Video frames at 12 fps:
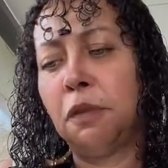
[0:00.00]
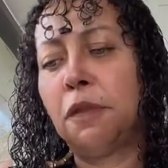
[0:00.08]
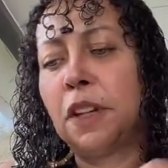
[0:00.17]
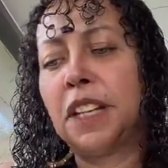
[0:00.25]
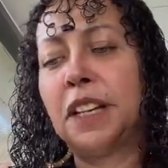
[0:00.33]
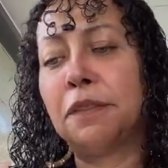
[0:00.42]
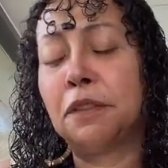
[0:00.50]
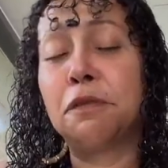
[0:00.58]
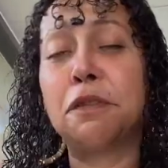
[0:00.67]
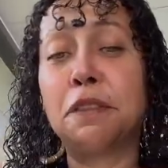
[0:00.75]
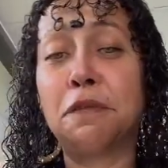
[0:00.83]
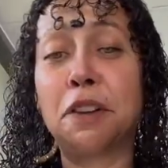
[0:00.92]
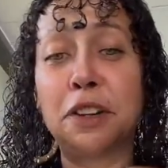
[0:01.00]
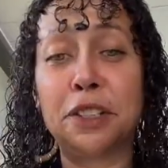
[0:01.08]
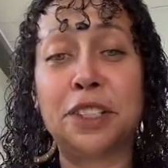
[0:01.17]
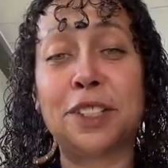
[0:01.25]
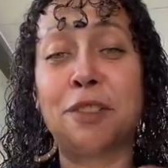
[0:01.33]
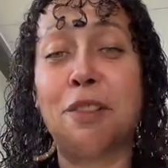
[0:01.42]
Forgive in
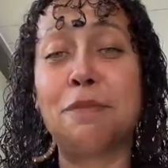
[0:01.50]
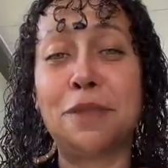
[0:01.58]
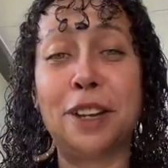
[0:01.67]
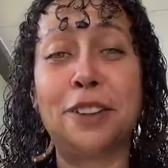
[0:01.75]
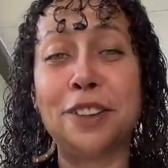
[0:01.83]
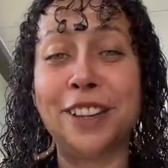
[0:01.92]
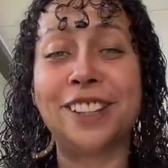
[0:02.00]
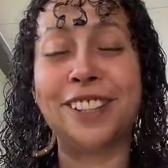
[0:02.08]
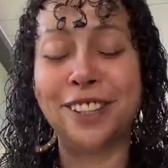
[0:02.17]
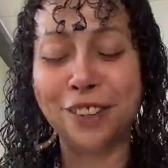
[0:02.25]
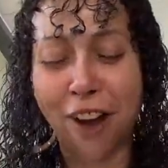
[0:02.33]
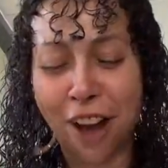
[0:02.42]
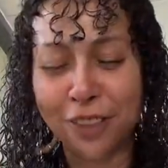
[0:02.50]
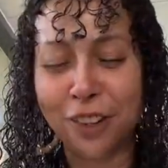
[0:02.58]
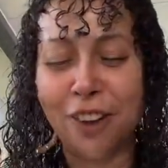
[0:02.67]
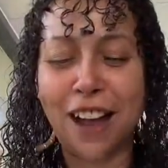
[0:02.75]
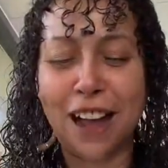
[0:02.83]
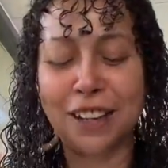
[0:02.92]
reverse, Scorpio. Y'all
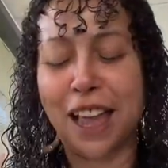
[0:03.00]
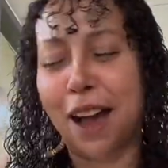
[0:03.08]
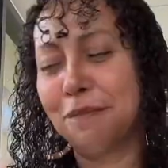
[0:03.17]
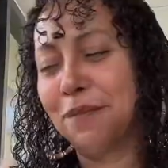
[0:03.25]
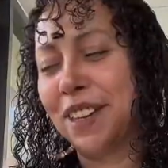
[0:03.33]
know how y'all